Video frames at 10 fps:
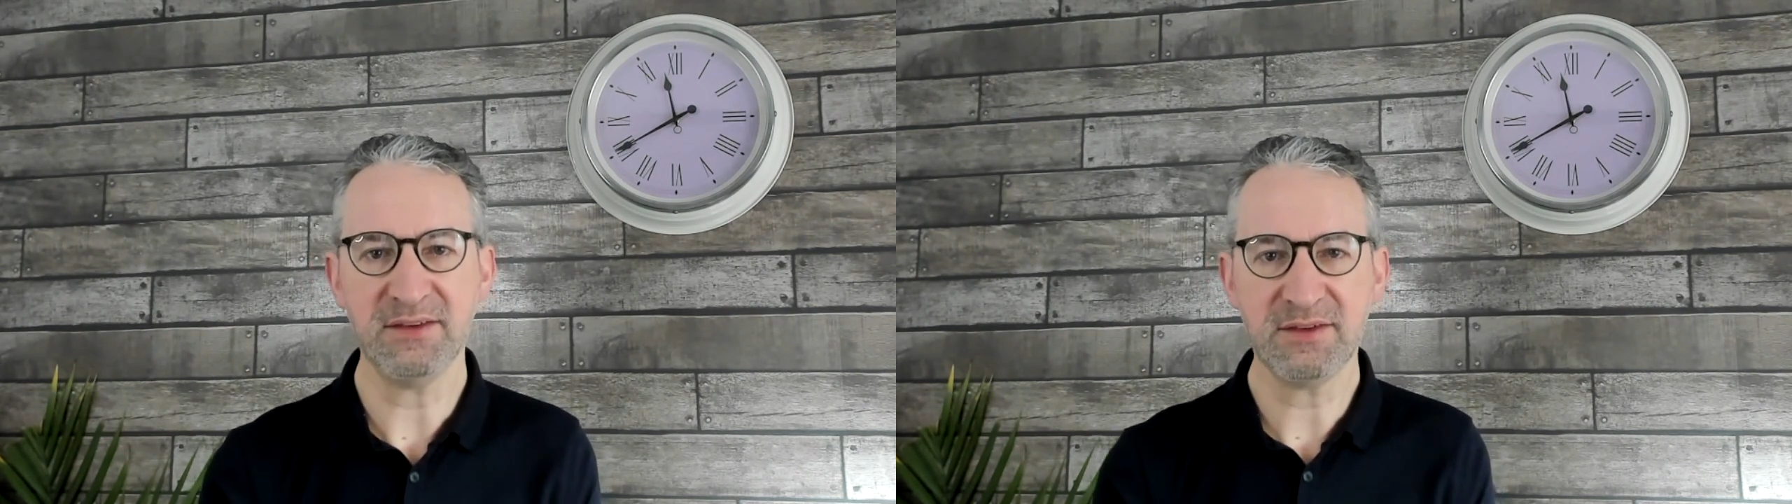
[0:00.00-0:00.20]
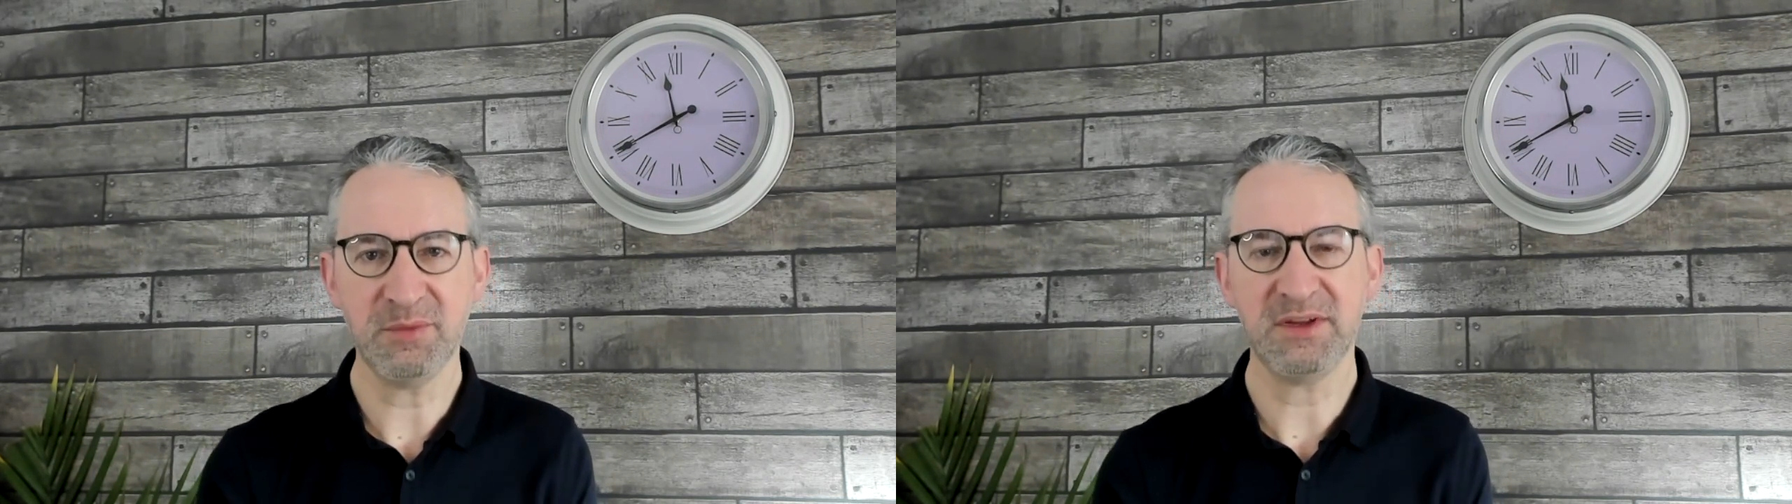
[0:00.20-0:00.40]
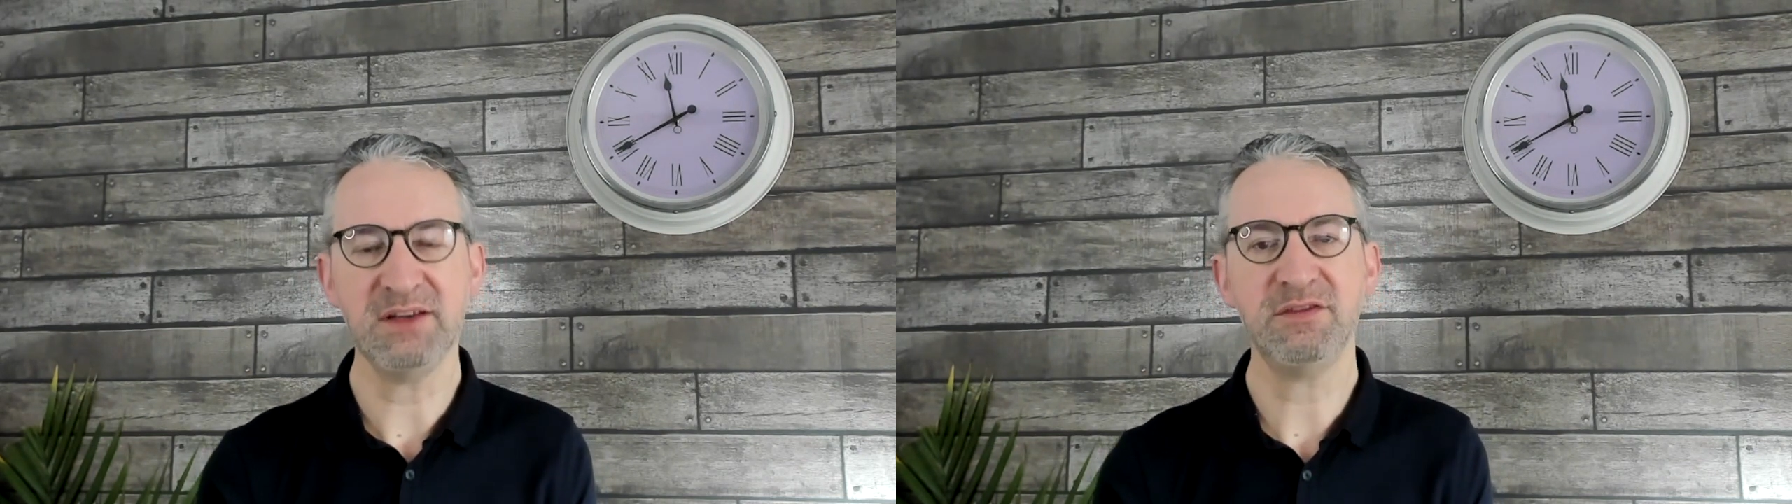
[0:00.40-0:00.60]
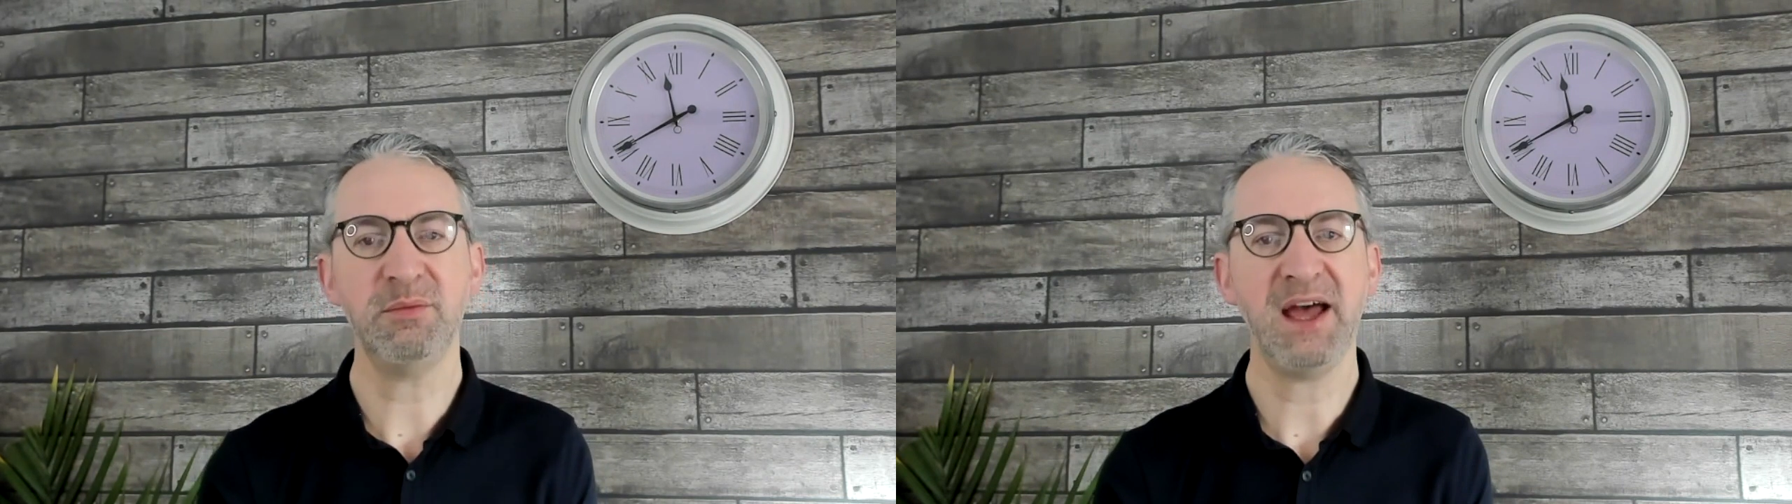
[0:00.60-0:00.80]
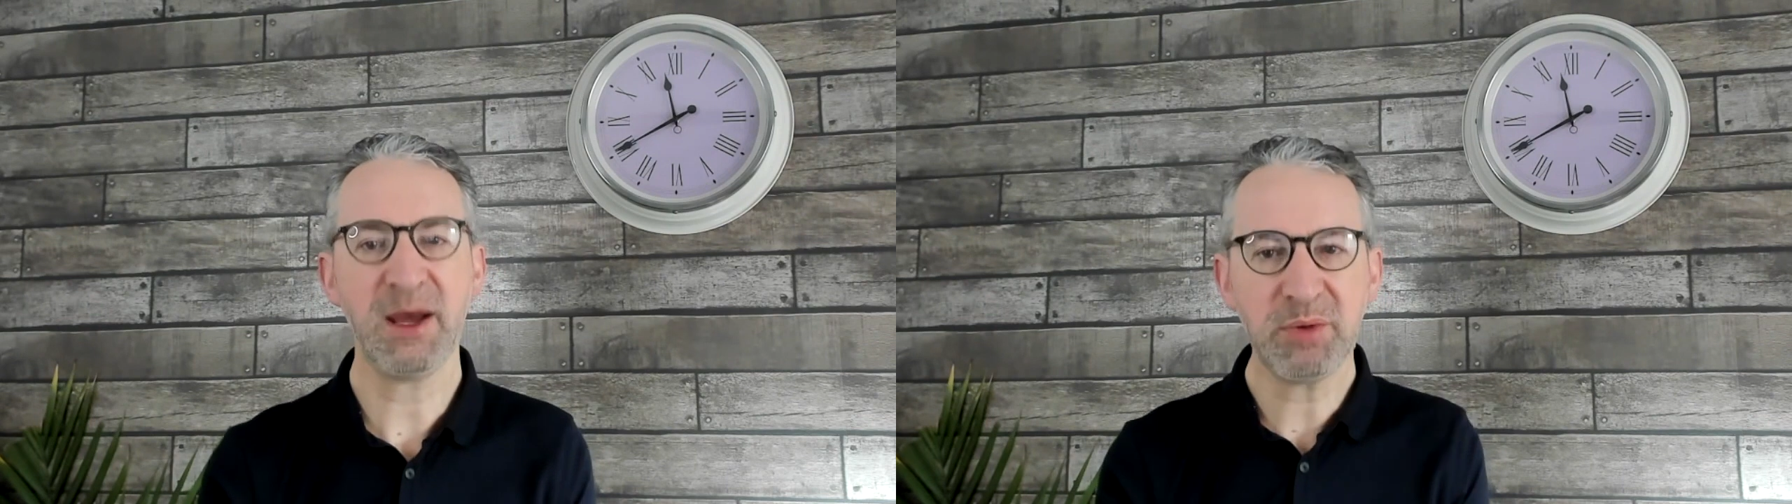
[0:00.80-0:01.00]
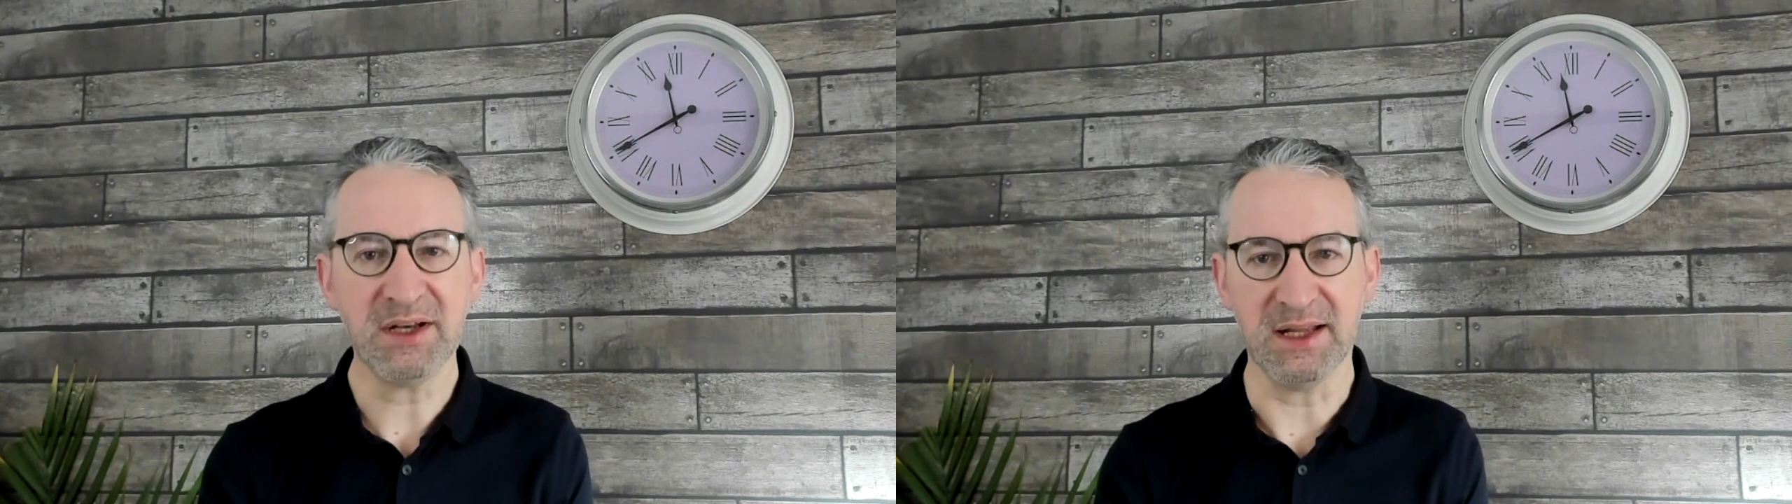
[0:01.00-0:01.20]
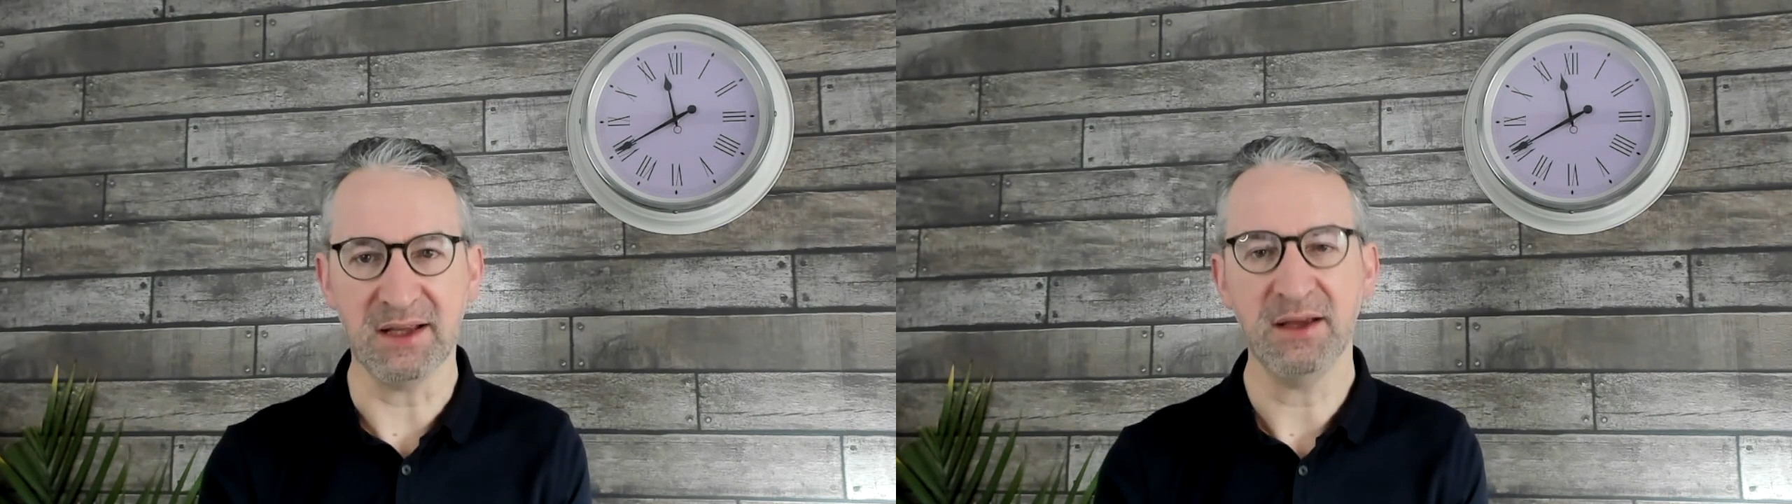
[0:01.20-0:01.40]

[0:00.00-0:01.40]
something from happening